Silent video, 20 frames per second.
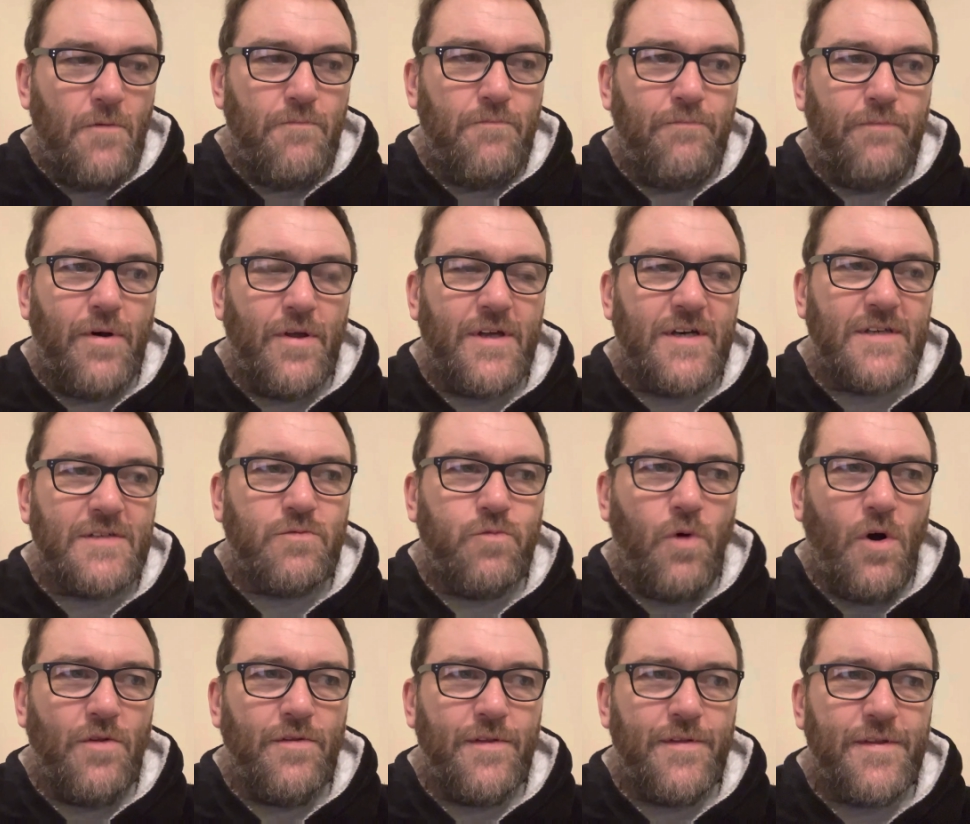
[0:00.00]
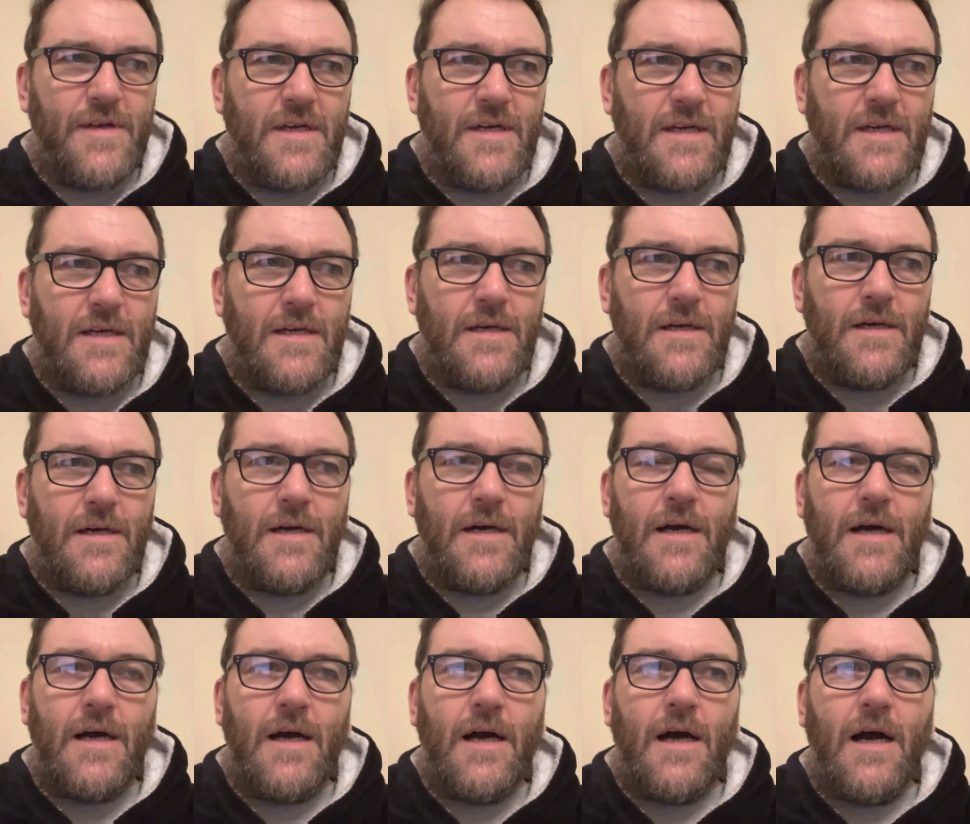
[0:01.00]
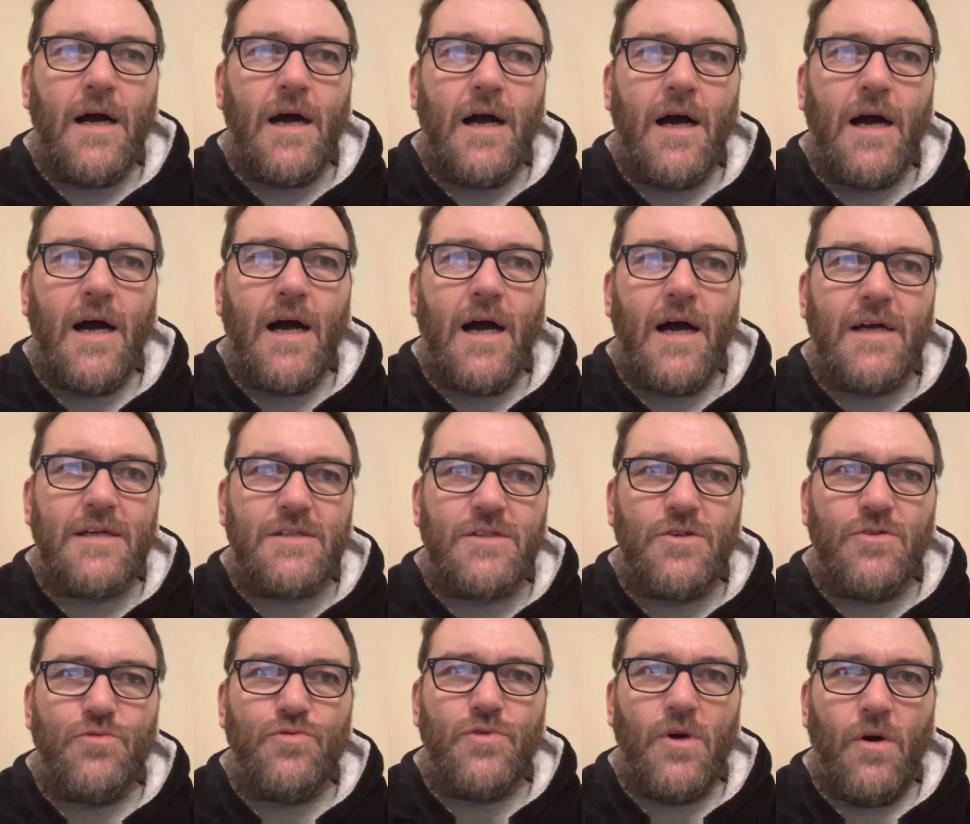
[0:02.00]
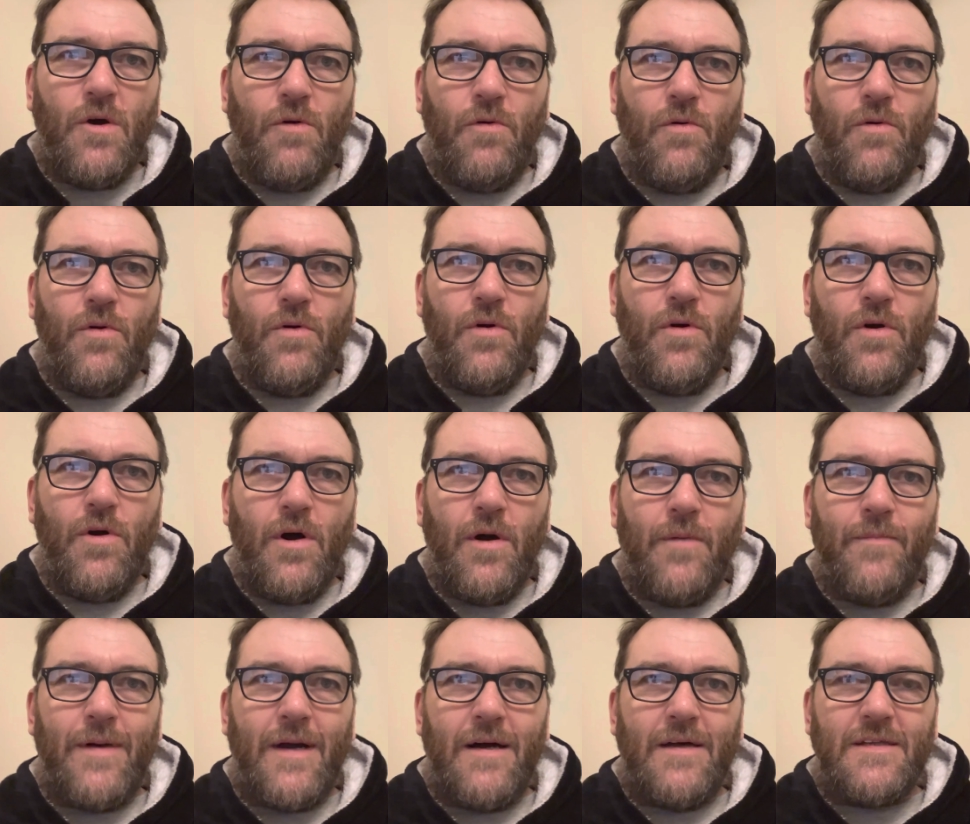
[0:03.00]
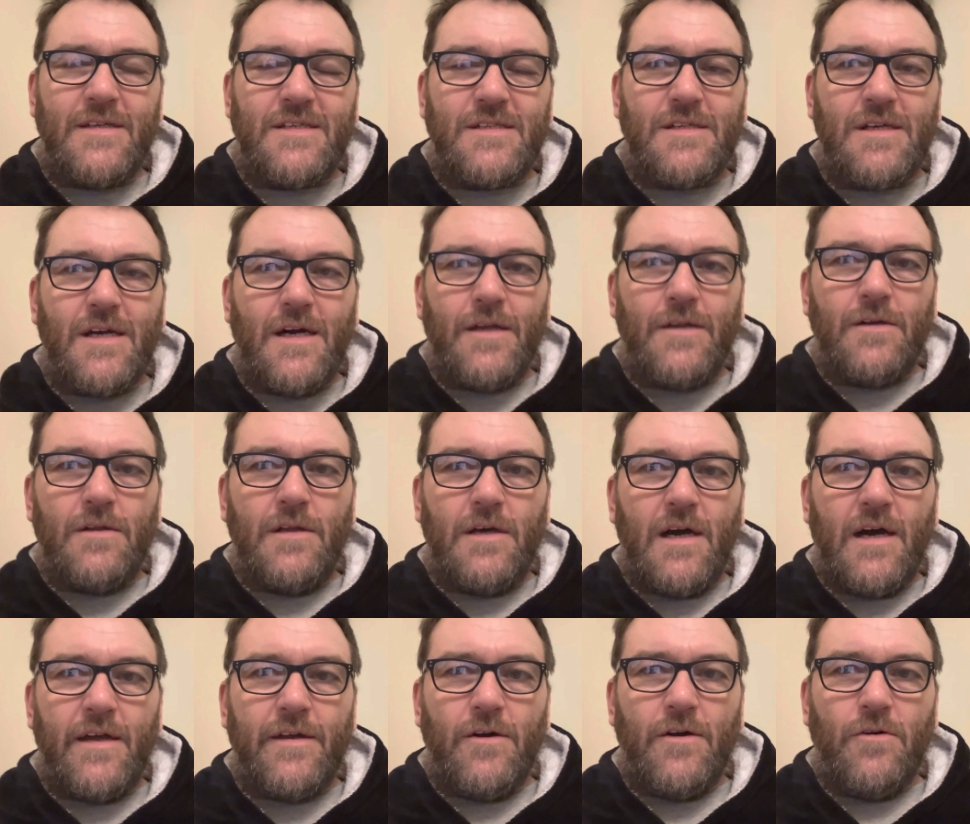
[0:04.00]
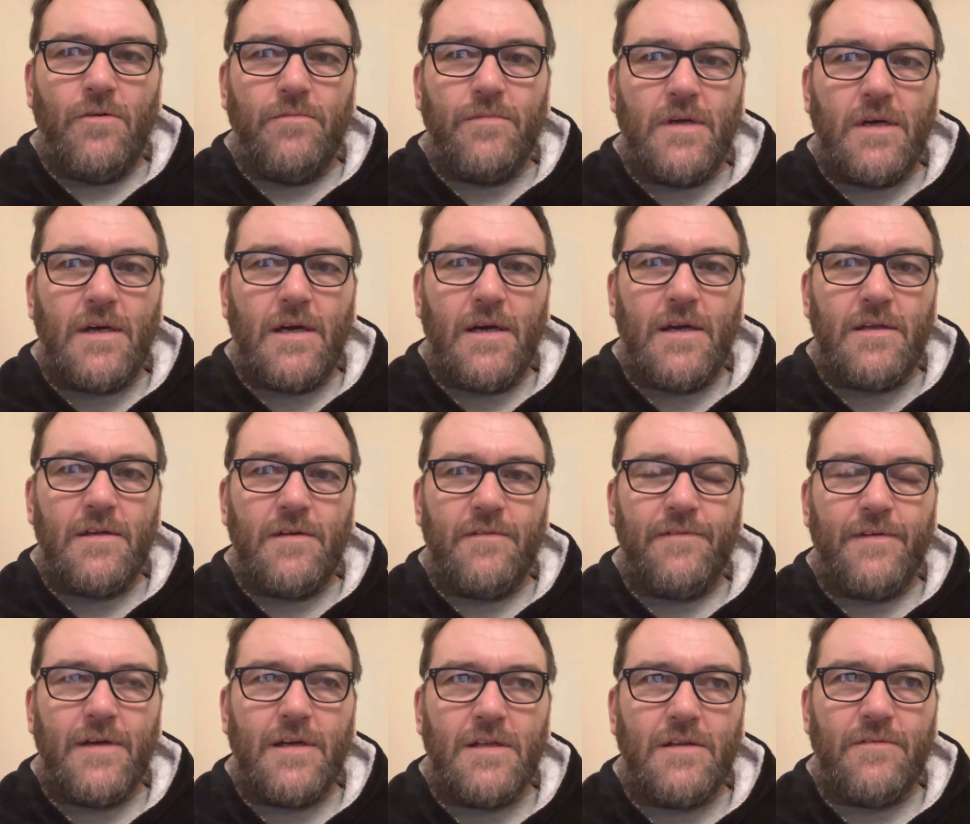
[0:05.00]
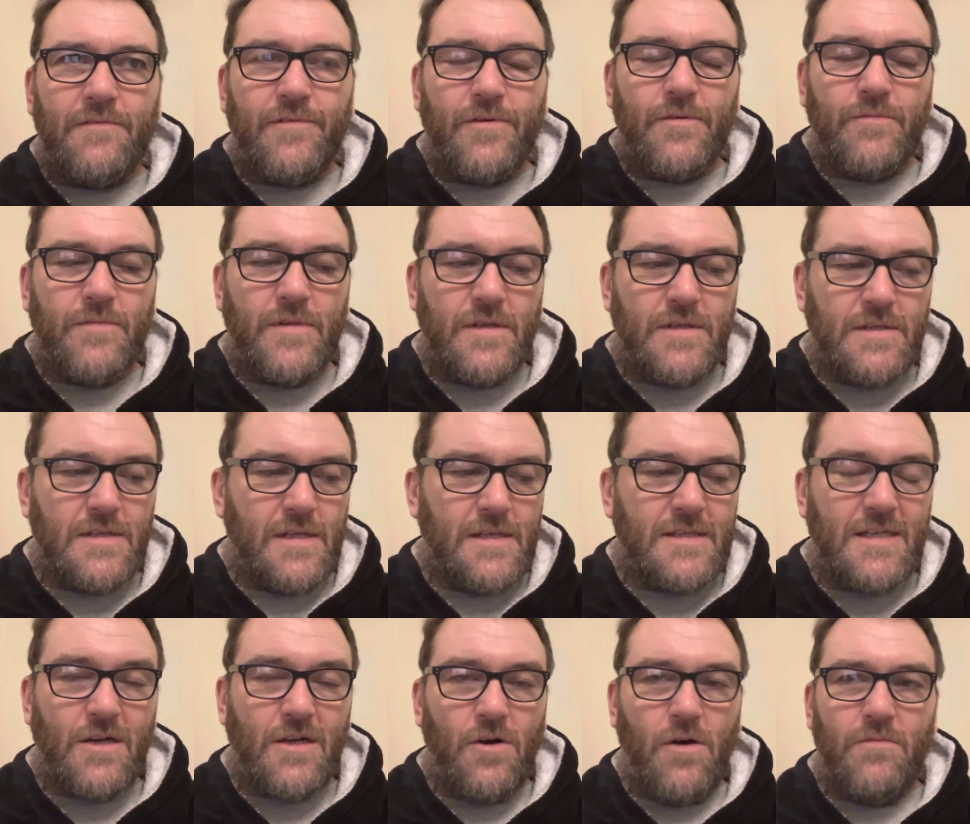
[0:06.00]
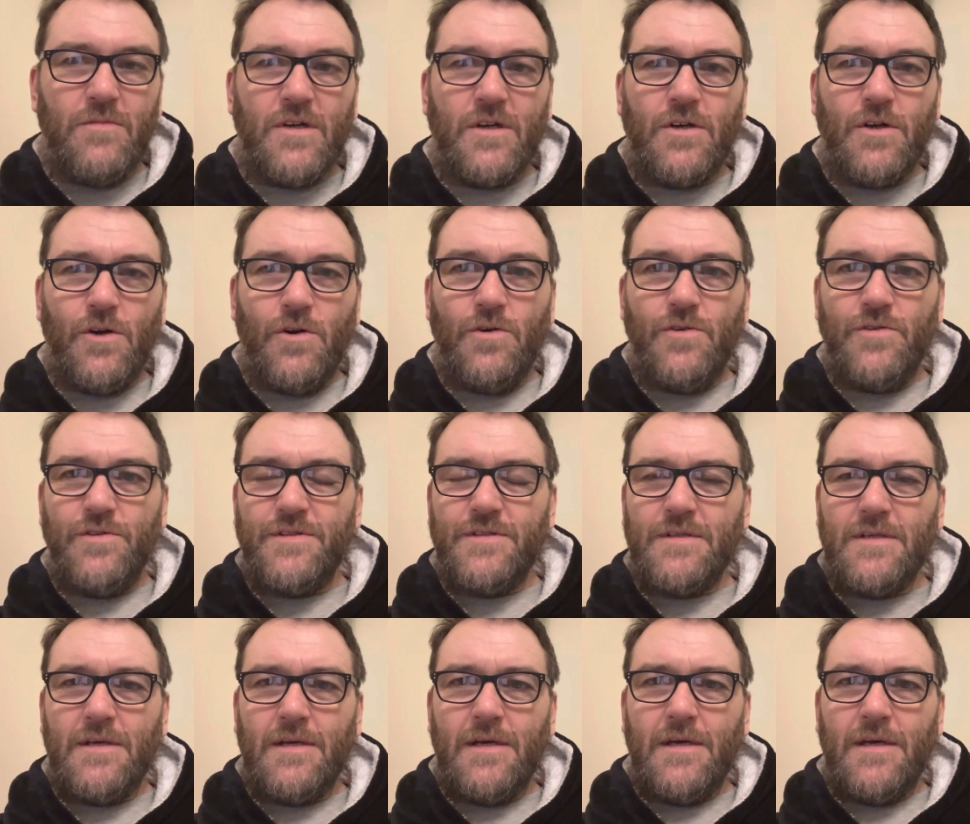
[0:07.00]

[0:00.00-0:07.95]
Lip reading: But there's one thing I do know about this channel, and I hope you're getting a feeling from this. There's a common cause.